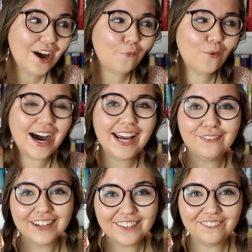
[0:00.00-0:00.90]
Why
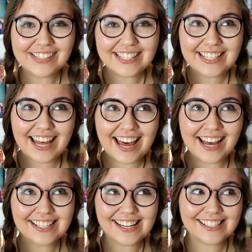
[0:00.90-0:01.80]
would it be
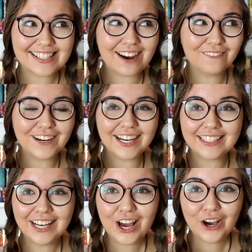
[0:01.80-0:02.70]
sad that
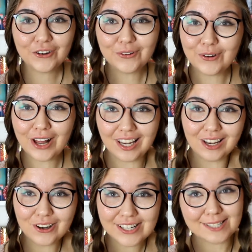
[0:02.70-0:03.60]
someone who
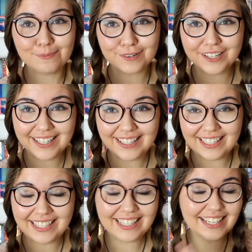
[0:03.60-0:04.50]
looks
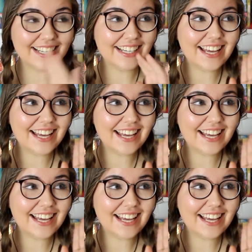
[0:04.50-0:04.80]
pretty